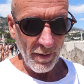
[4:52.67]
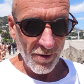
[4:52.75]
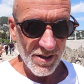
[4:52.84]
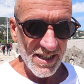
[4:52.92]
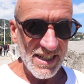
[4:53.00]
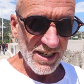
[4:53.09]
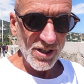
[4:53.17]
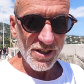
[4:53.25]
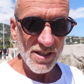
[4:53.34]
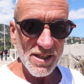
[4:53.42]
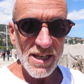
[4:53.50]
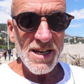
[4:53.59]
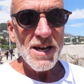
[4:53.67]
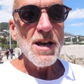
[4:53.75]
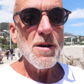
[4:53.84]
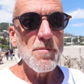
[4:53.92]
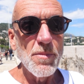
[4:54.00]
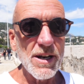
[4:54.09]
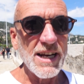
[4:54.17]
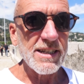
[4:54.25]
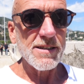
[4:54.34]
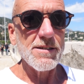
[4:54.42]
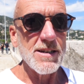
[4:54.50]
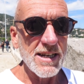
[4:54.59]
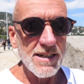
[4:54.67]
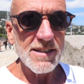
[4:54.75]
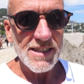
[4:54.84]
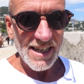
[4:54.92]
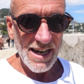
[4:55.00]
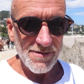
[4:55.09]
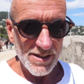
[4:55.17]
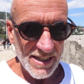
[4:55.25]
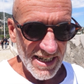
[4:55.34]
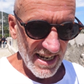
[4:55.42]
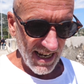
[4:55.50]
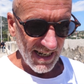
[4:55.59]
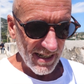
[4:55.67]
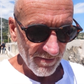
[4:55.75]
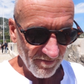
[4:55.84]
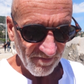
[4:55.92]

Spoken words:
I'm not saying it doesn't, but I can't guarantee it.